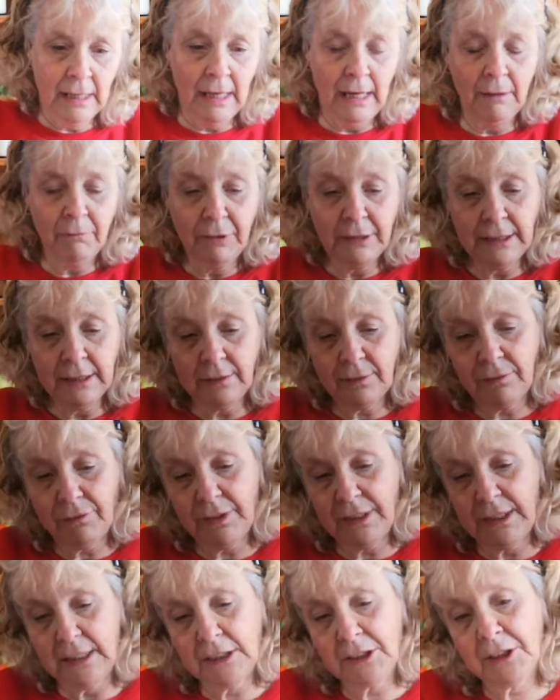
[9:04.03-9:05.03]
and when it's
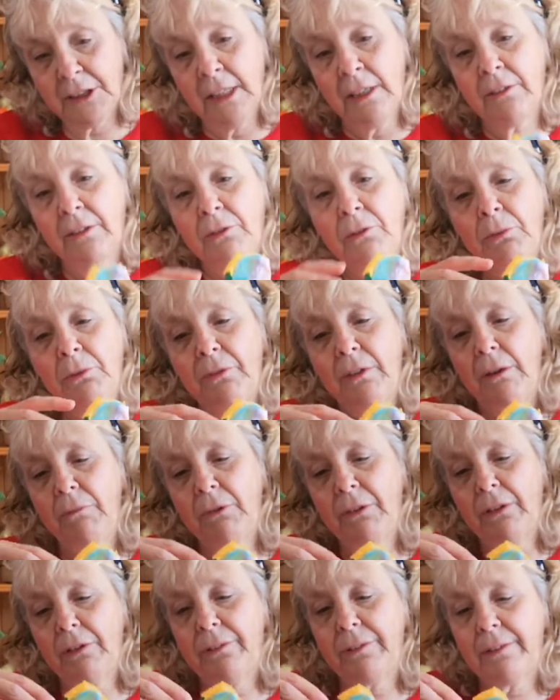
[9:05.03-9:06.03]
finished, this was done
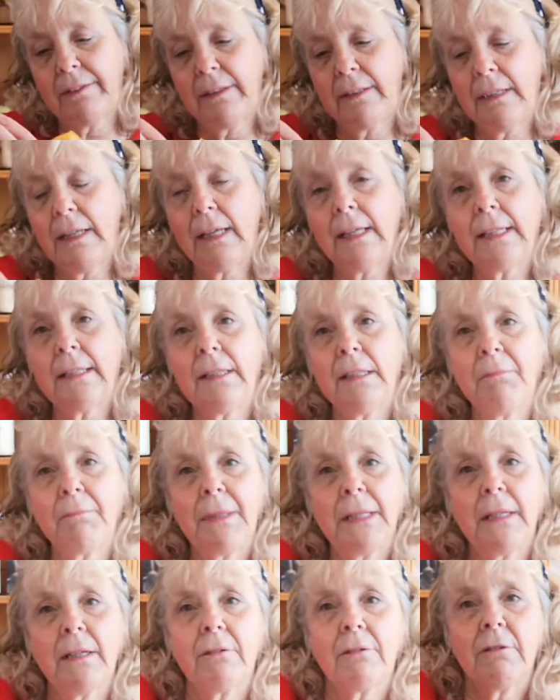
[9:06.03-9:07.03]
with a slightly
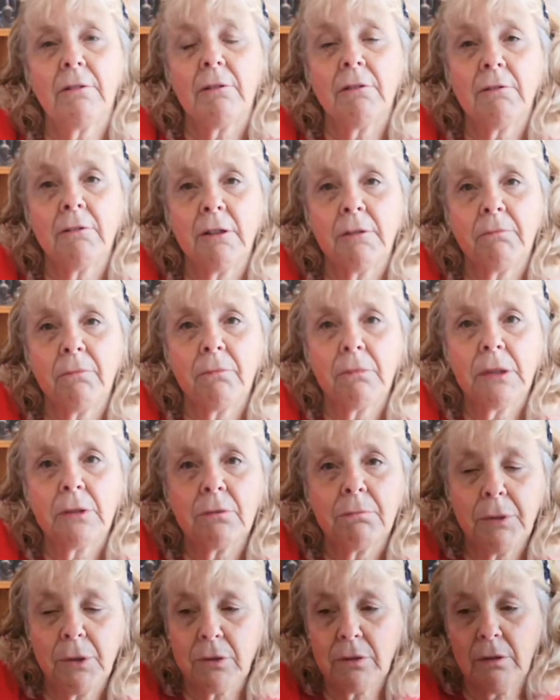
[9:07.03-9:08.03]
bigger
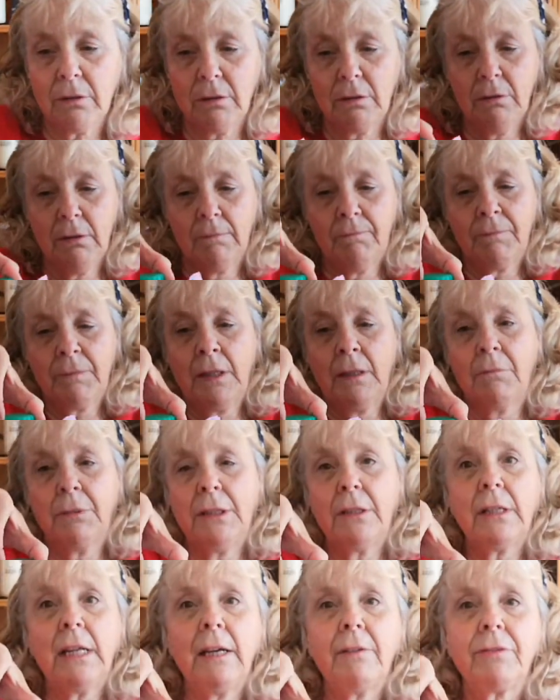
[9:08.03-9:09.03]
milk bottle, but
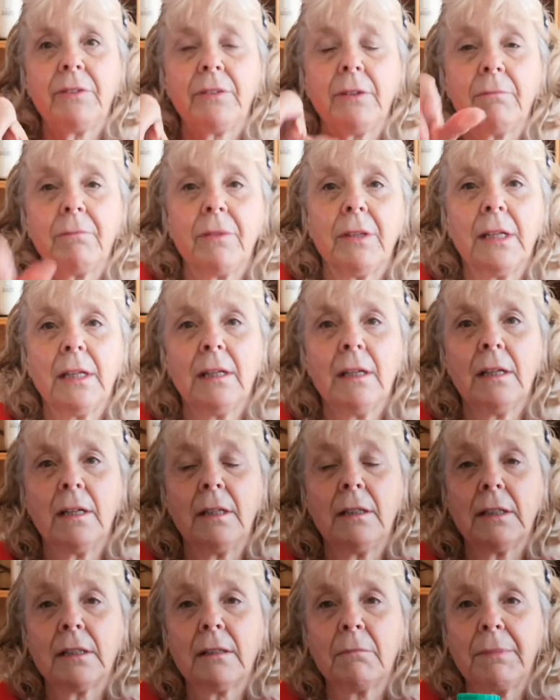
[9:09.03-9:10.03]
you'll have something
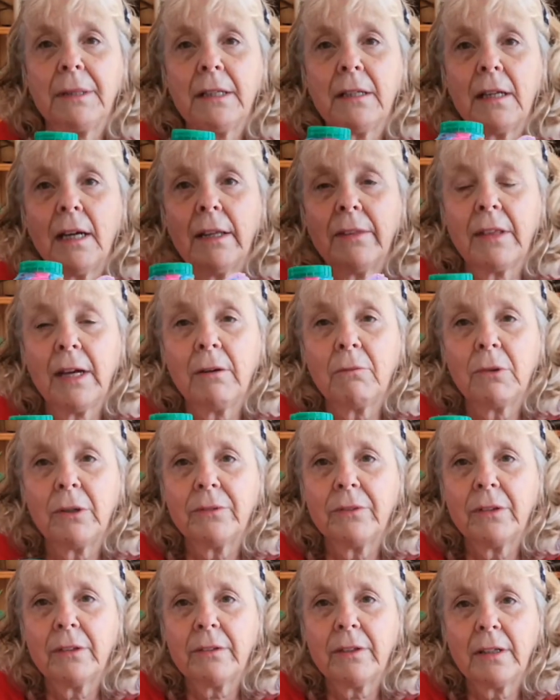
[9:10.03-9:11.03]
a little bit like that
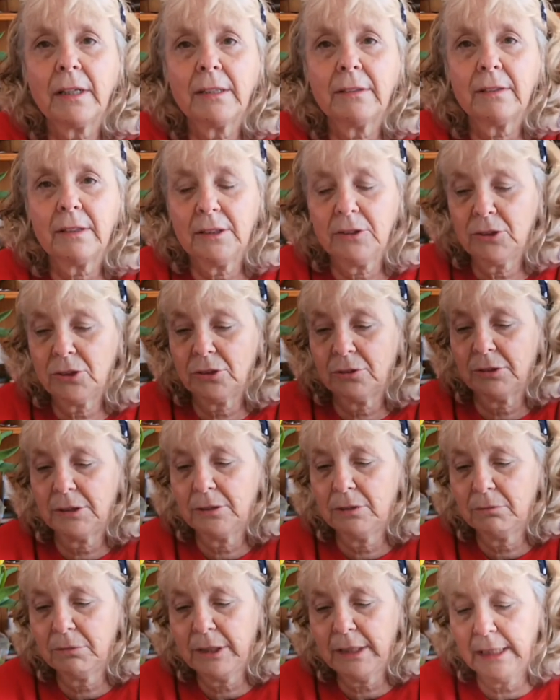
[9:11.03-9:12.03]
one that I did during
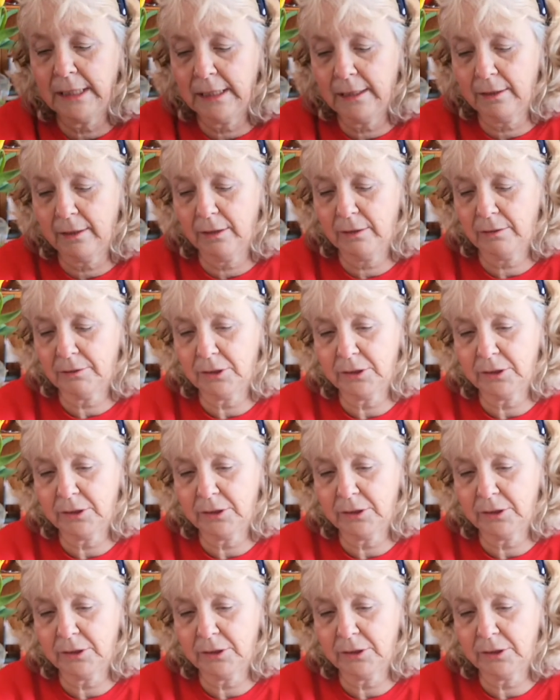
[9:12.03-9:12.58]
the week. I'll